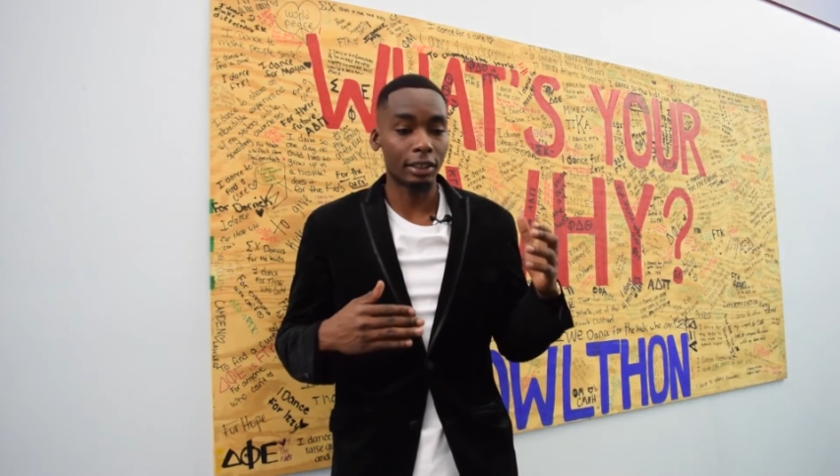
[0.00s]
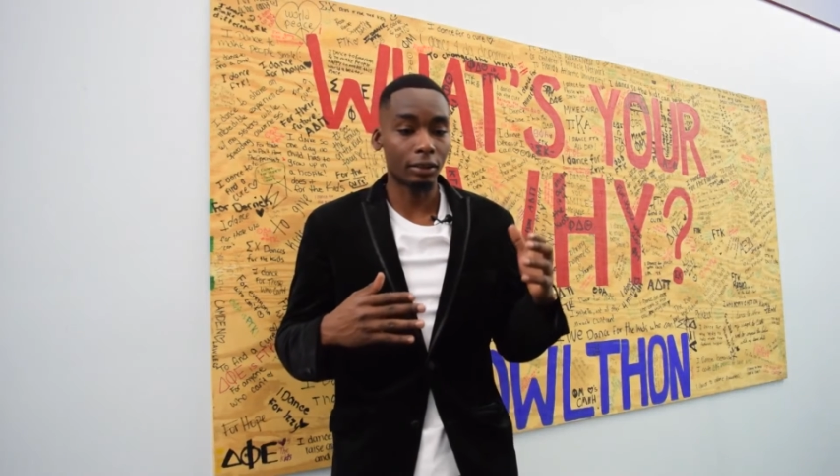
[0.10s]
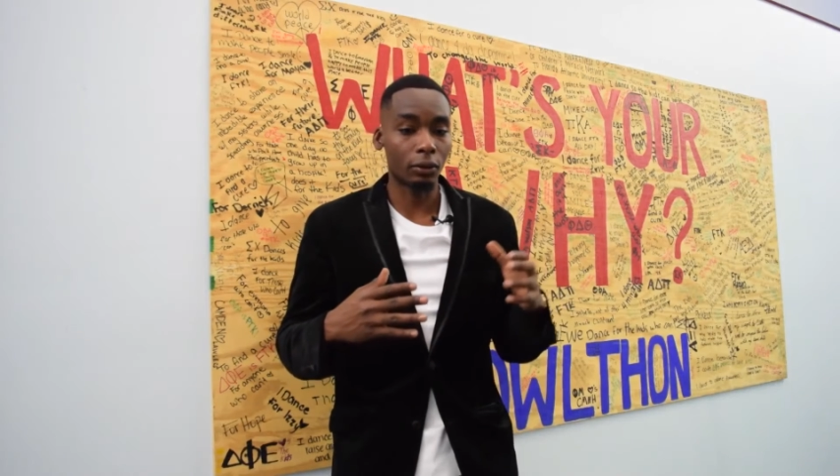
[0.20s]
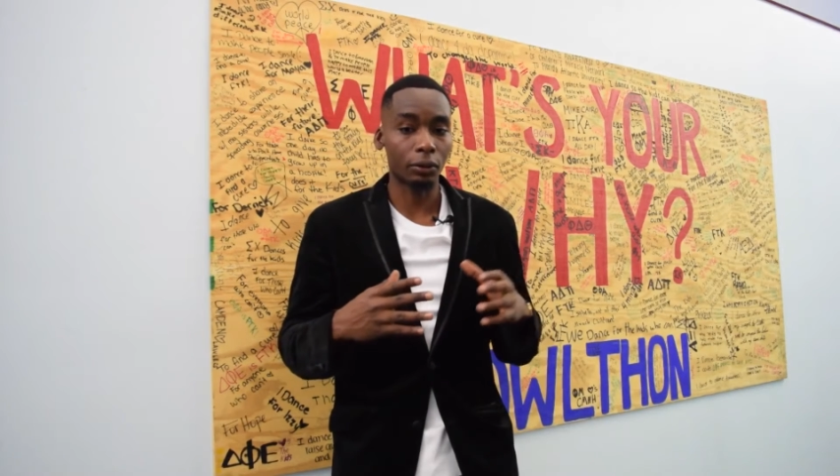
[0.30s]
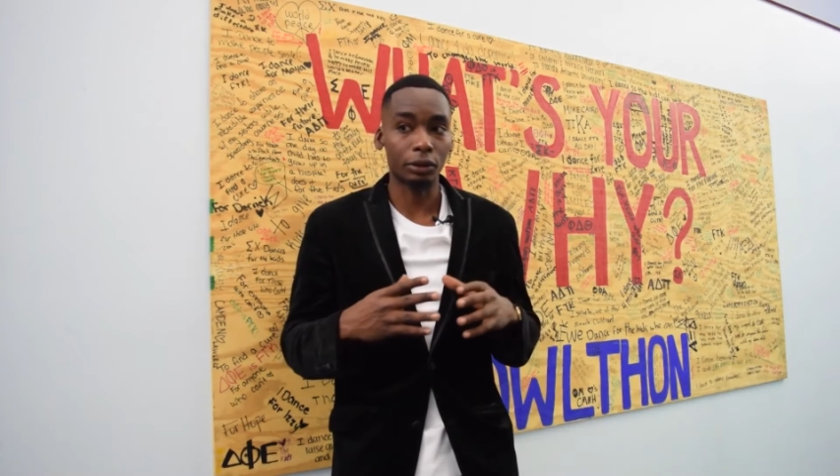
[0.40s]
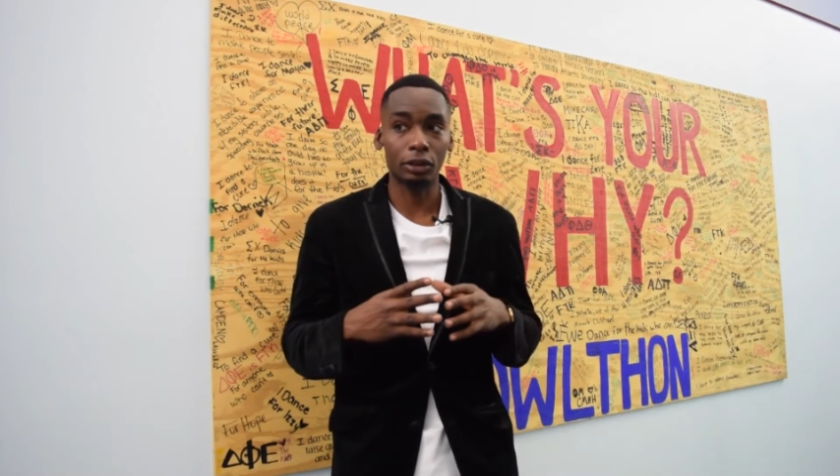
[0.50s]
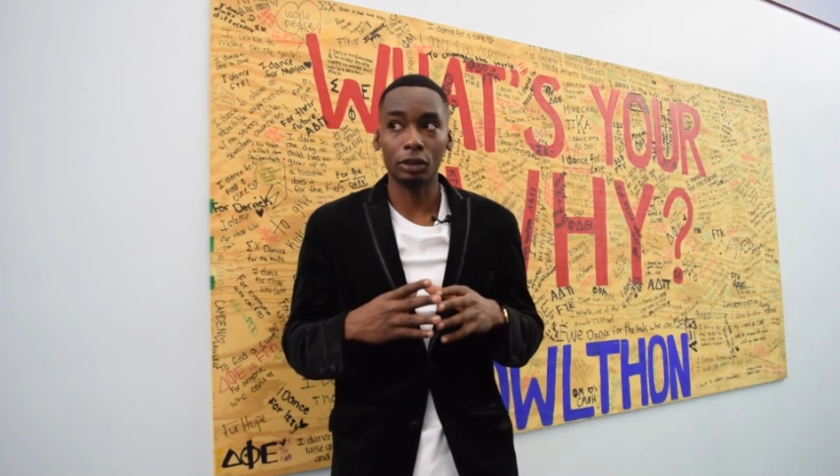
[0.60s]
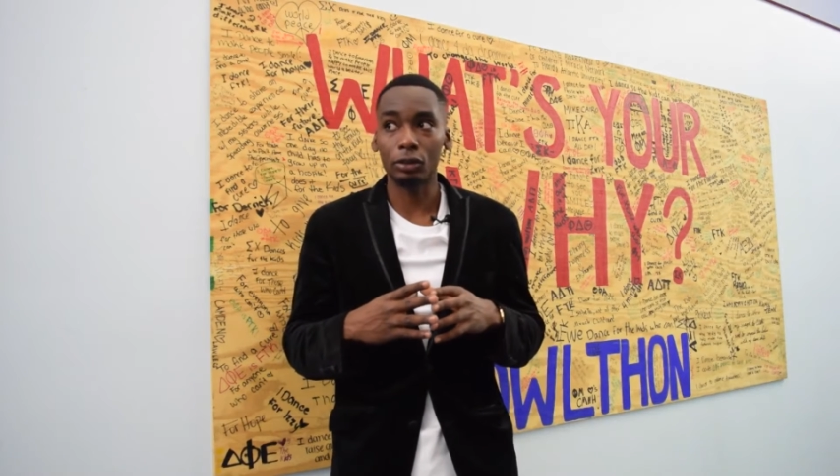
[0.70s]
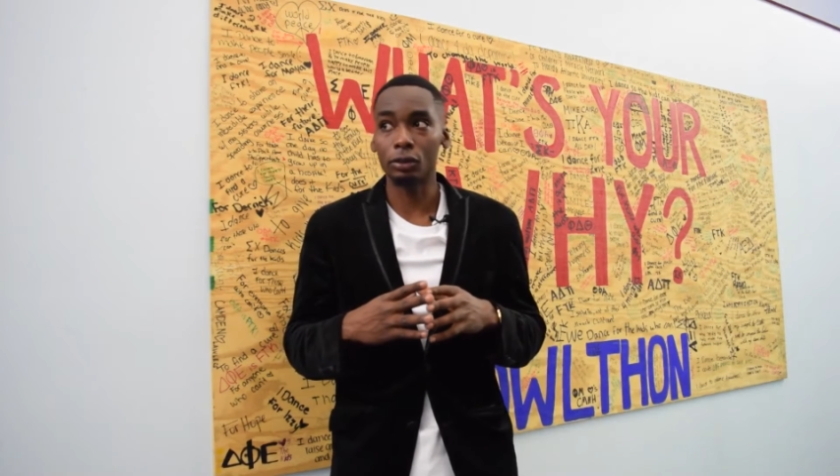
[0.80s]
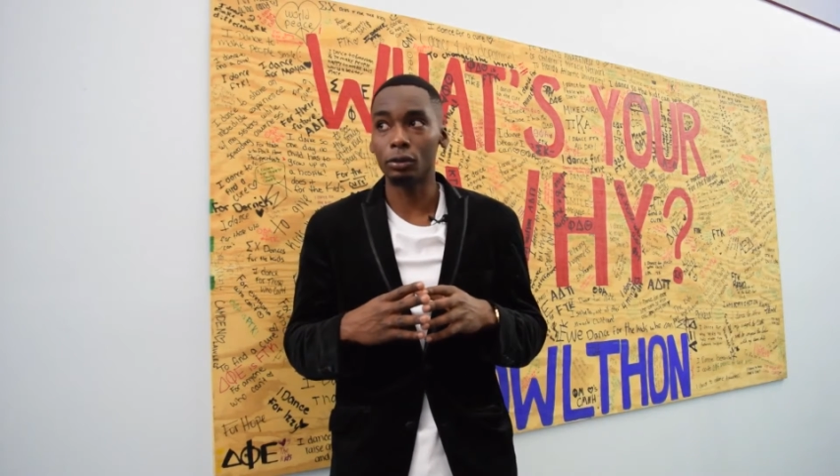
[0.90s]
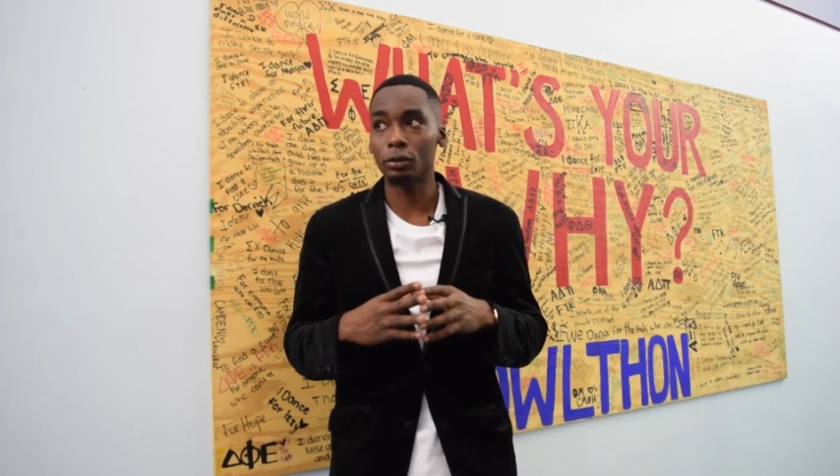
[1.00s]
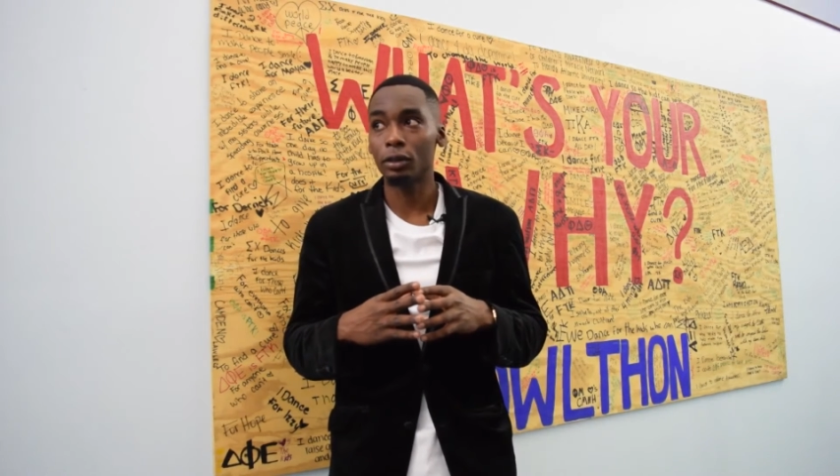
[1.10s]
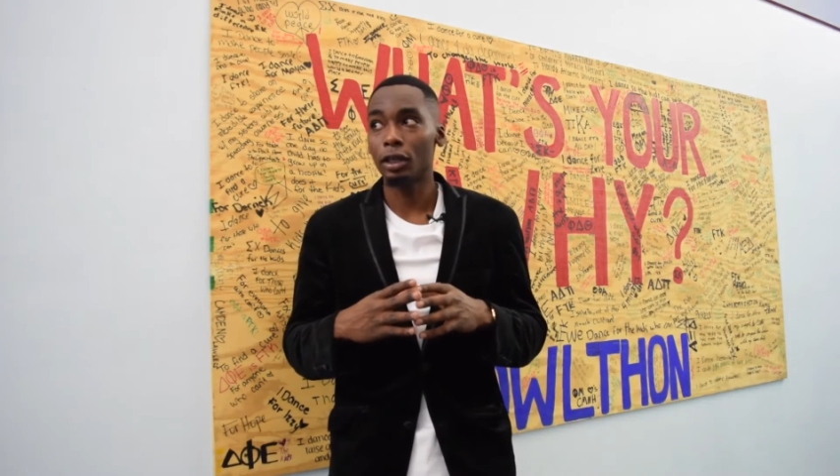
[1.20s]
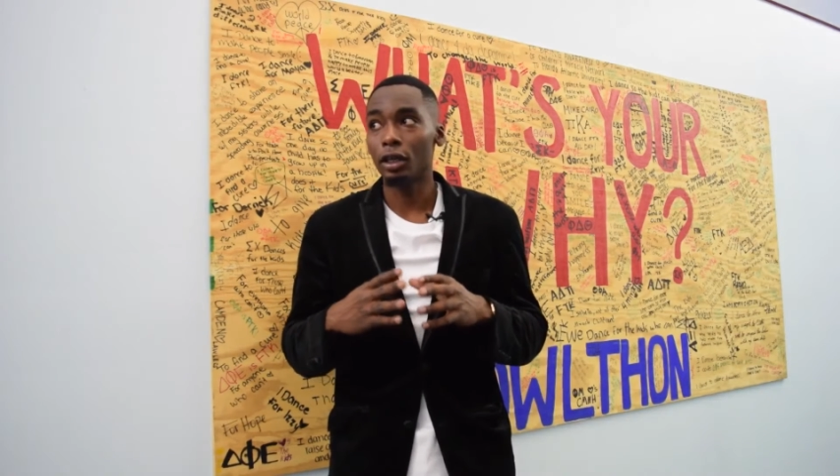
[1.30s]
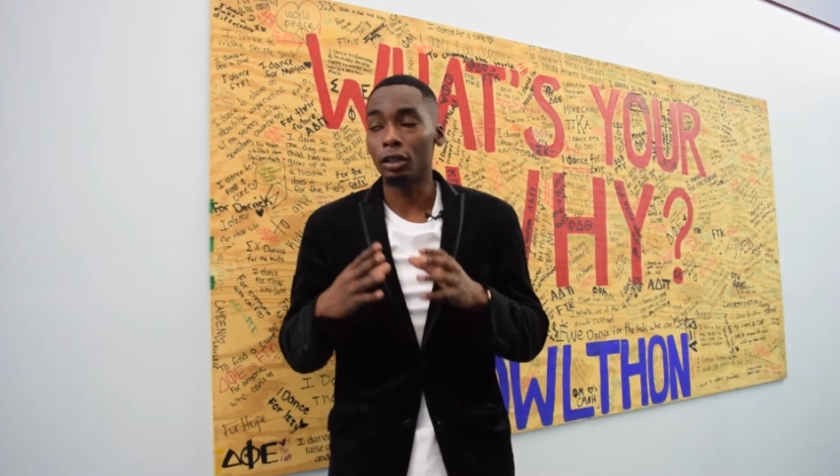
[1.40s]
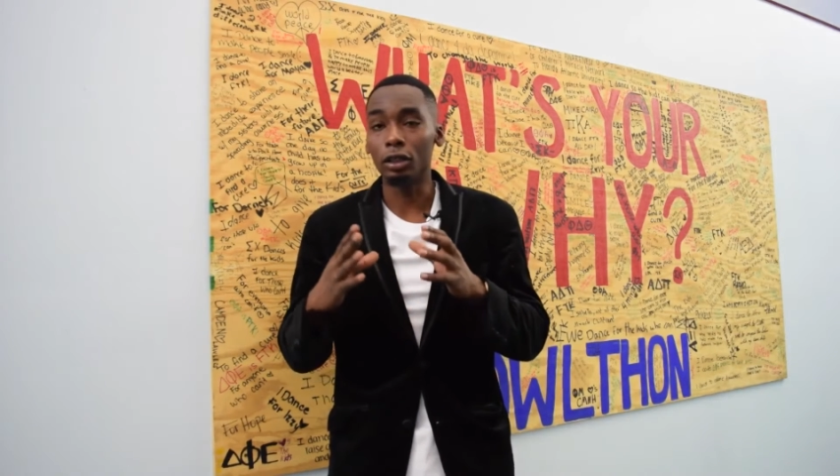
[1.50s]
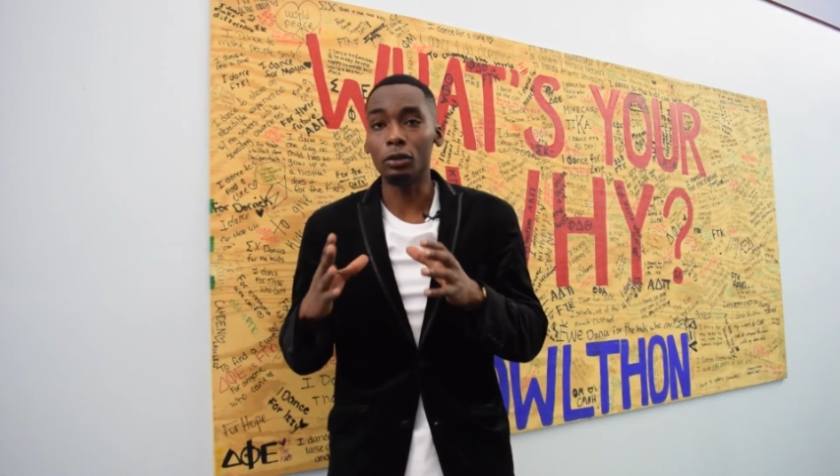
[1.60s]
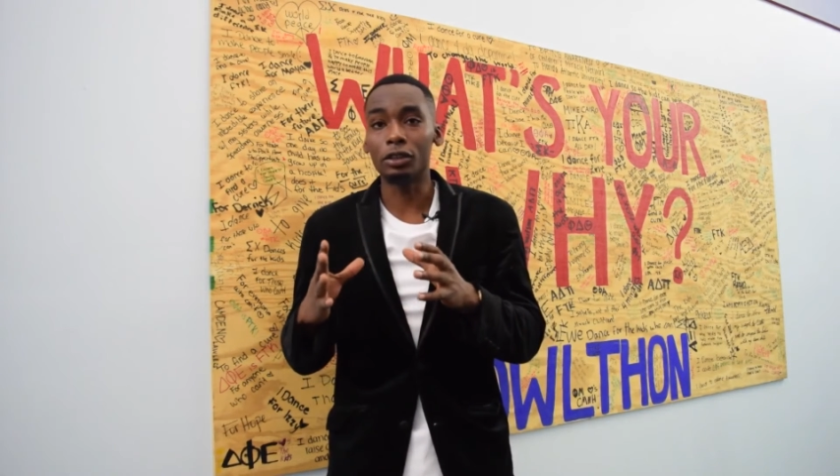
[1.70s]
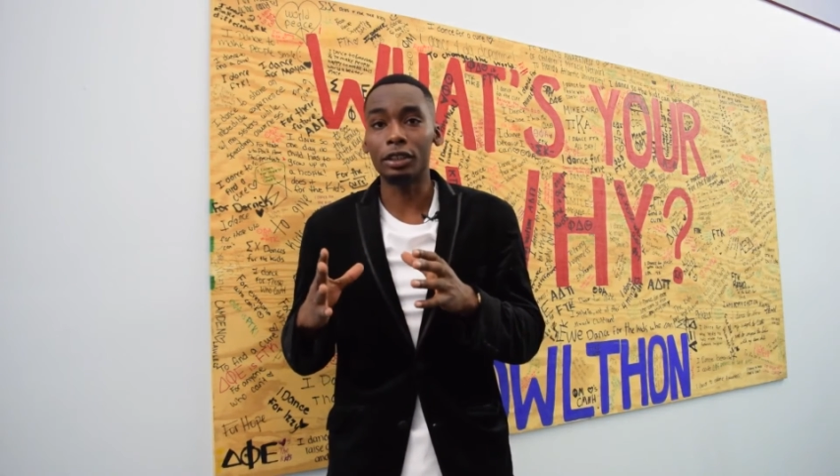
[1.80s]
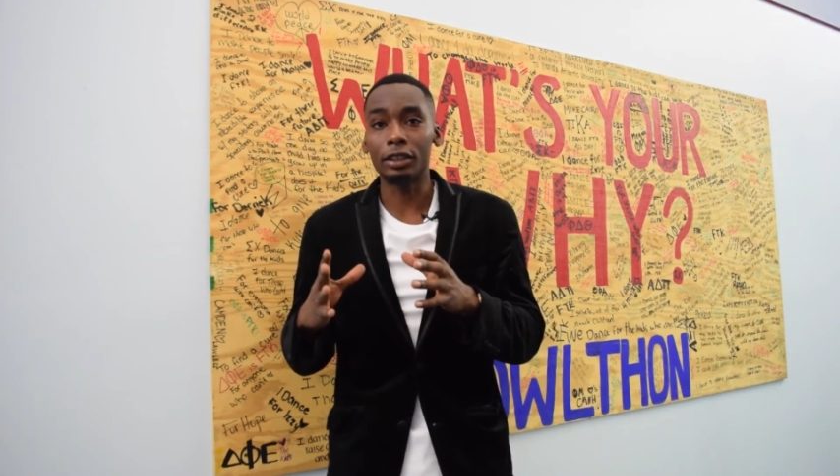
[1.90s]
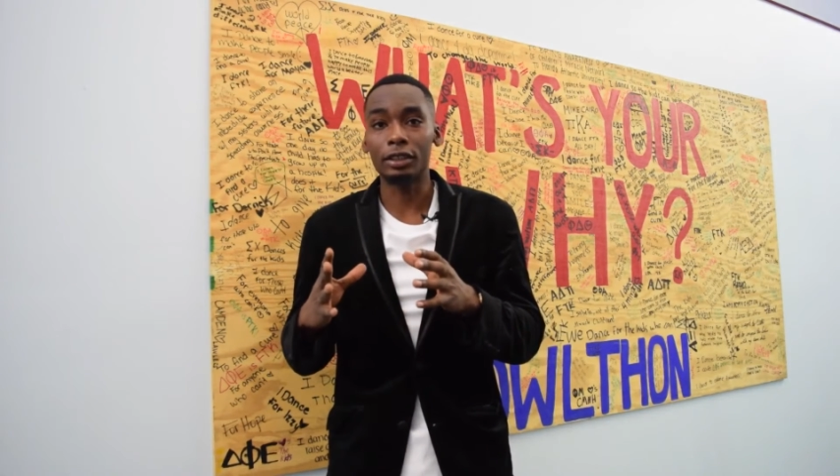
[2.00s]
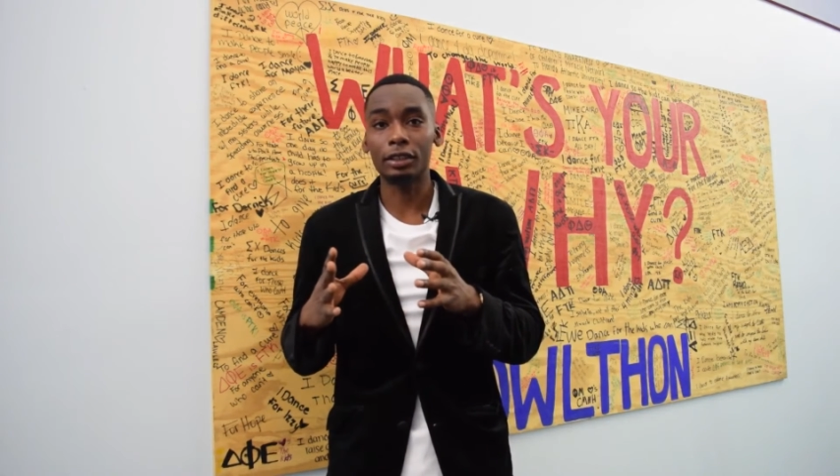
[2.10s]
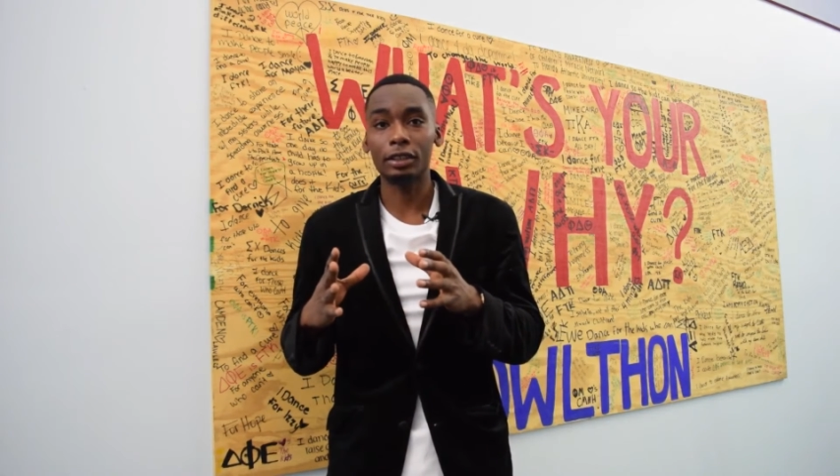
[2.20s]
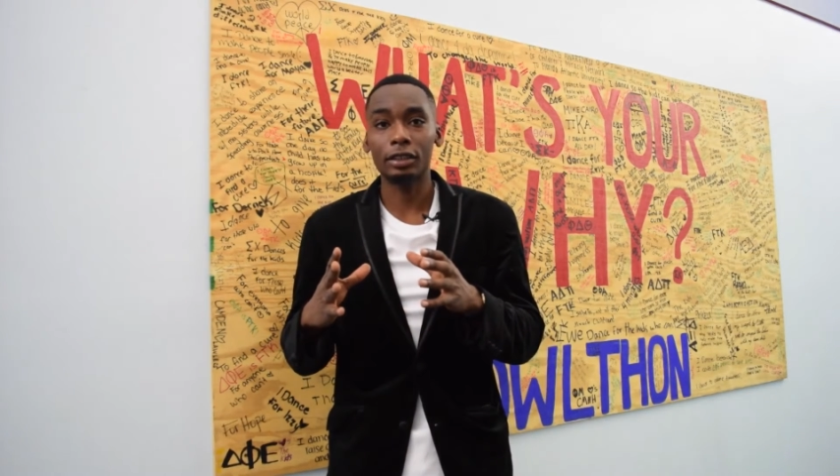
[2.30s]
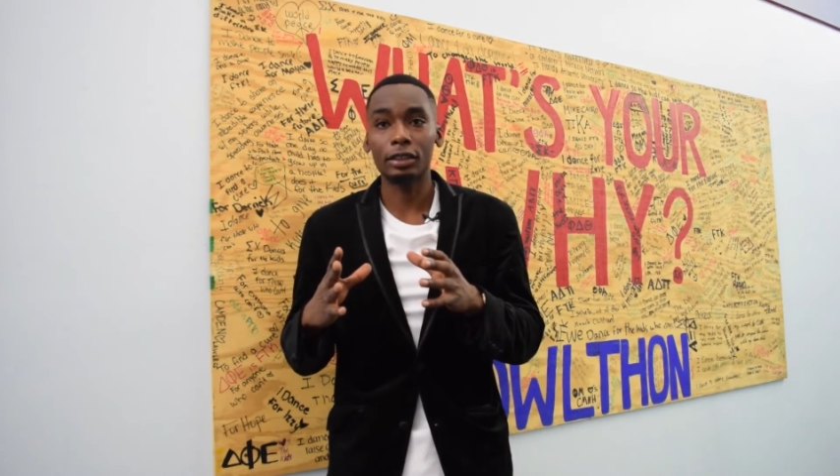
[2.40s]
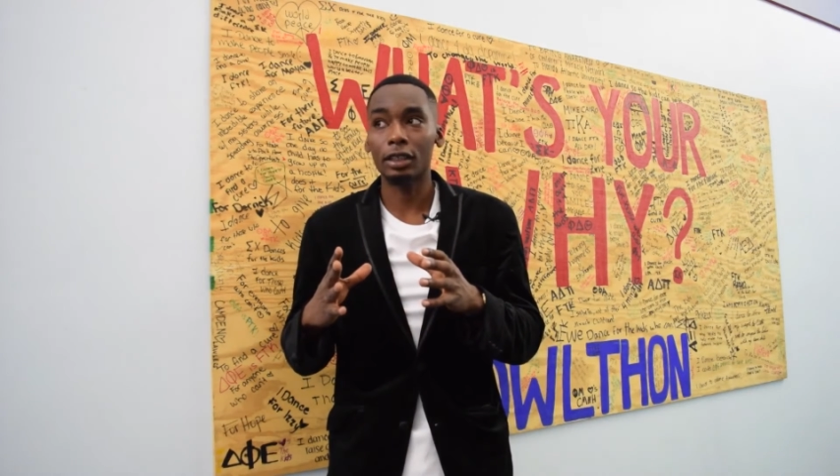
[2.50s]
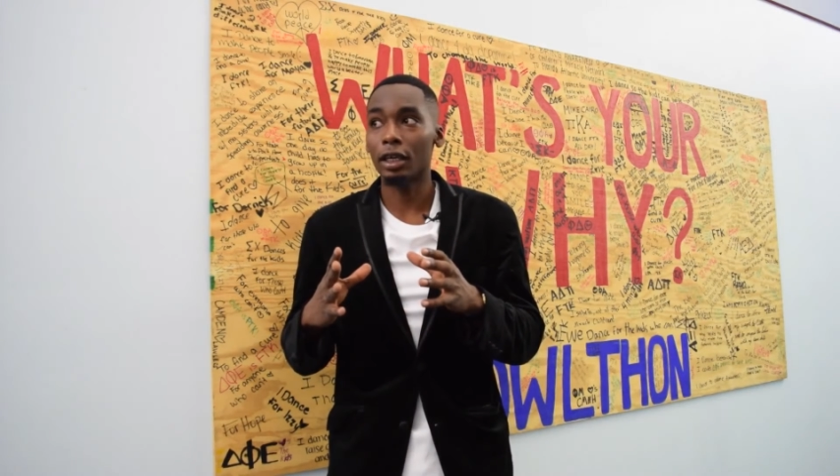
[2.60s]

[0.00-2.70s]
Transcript: in order to use this